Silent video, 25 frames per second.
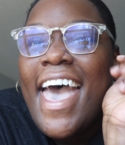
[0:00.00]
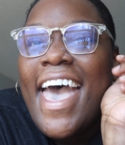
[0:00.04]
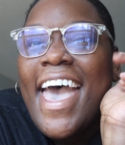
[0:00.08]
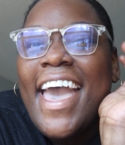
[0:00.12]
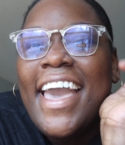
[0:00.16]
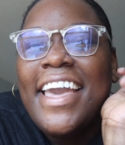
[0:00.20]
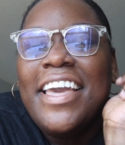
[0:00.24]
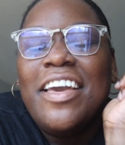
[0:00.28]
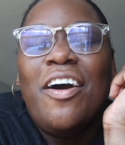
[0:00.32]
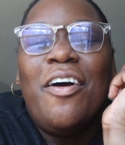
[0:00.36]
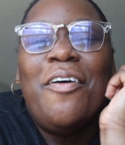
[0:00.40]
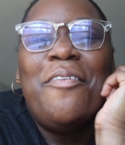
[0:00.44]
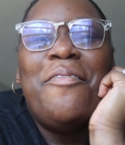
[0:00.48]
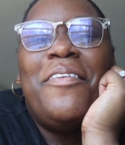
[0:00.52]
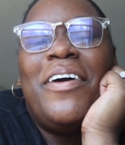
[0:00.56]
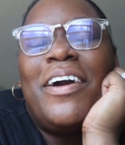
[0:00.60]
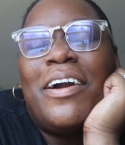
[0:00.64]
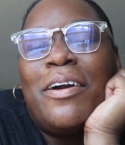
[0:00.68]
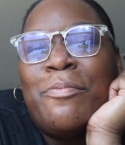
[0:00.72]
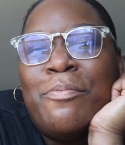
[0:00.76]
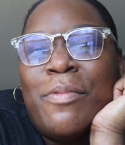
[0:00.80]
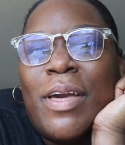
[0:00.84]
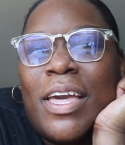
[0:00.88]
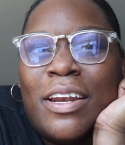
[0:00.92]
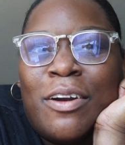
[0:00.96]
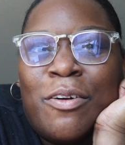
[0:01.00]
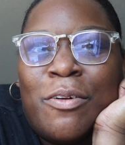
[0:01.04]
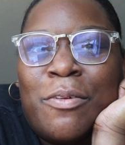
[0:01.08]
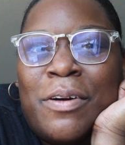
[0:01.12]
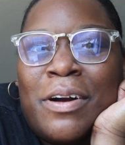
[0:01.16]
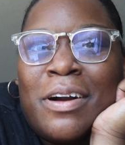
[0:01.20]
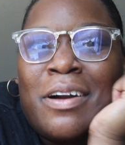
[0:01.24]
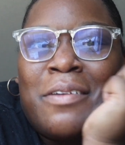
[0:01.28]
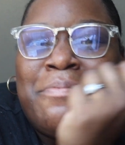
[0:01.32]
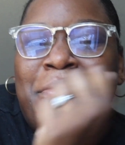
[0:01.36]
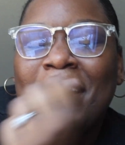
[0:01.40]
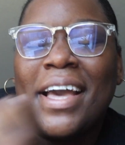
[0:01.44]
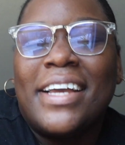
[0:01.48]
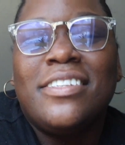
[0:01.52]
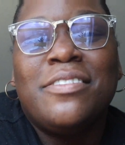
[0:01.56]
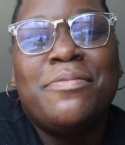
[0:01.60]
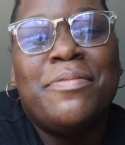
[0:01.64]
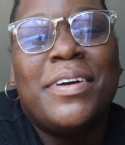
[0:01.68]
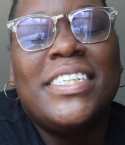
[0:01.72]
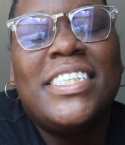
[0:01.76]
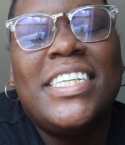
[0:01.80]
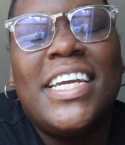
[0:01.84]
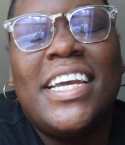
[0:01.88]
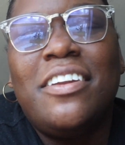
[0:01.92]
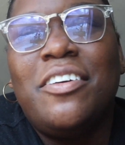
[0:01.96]
Hey y'all, welcome and or welcome back to
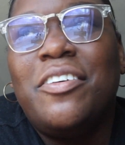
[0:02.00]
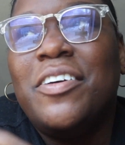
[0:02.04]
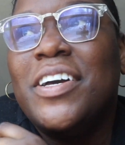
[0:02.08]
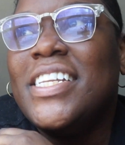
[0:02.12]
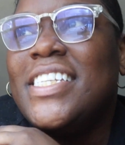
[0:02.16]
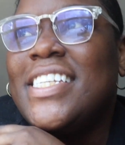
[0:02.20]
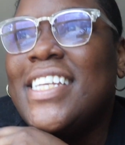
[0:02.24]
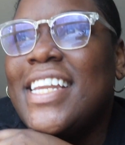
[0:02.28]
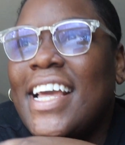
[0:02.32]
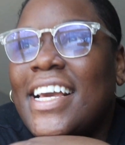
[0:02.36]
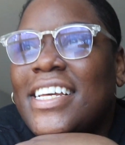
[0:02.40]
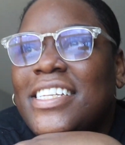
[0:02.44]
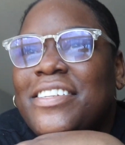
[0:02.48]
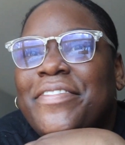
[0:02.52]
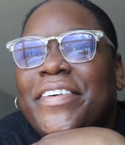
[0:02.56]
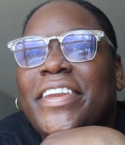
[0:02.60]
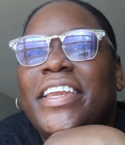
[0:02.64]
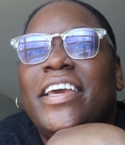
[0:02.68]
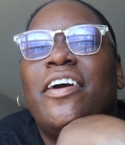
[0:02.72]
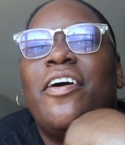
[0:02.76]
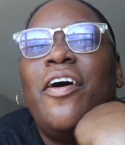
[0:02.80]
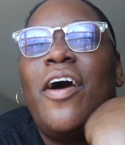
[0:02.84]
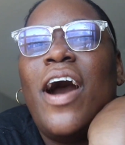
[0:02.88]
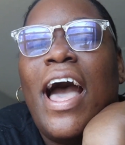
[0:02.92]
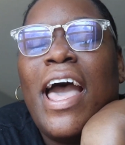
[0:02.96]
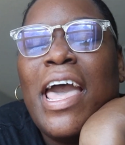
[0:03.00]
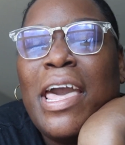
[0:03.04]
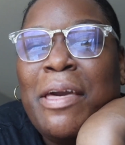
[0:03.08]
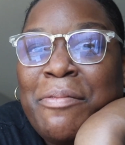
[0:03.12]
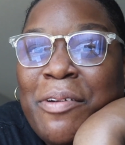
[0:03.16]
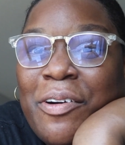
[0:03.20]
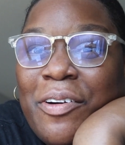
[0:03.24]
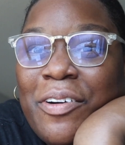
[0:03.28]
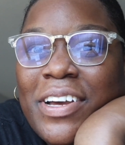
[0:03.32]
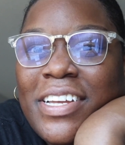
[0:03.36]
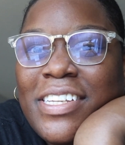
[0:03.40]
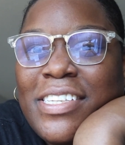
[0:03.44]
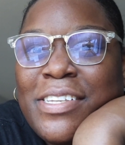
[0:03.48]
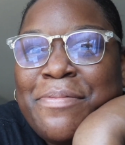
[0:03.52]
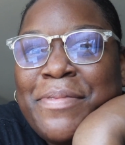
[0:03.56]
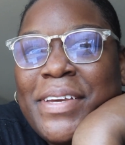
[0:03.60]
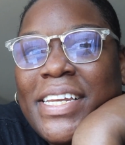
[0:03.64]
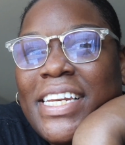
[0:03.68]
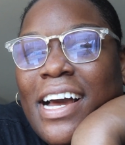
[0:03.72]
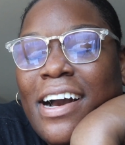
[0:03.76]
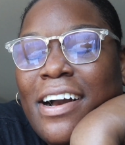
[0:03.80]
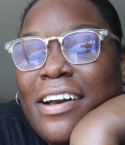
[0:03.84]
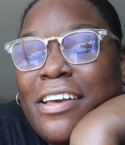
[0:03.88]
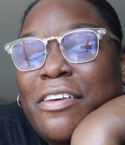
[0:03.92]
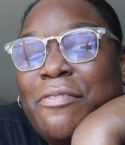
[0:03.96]
my channel. In today's video, I am going to be
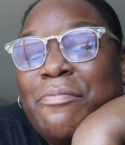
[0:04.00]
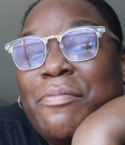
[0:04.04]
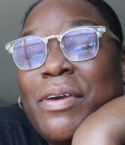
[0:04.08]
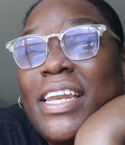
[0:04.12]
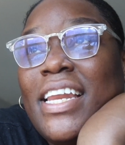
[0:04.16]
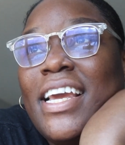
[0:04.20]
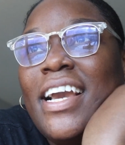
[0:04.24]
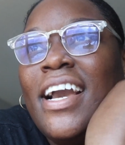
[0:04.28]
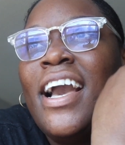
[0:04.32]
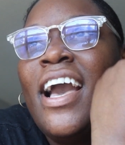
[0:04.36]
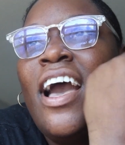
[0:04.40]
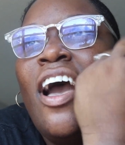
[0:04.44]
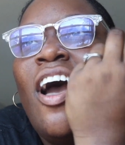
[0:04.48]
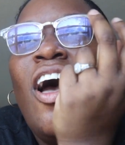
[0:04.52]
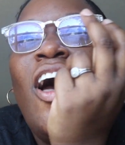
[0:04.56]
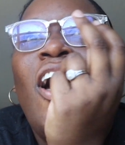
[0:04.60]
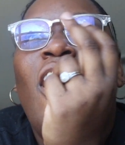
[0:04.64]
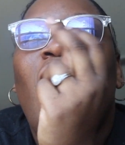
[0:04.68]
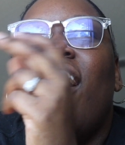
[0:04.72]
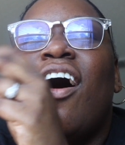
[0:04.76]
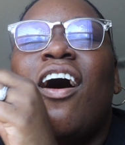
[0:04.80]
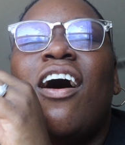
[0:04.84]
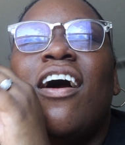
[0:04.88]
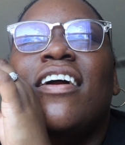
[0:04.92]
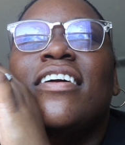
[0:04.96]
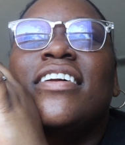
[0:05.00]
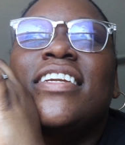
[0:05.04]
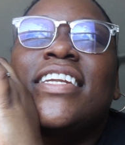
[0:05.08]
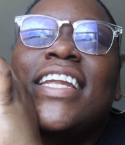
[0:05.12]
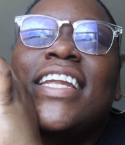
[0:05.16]
documenting our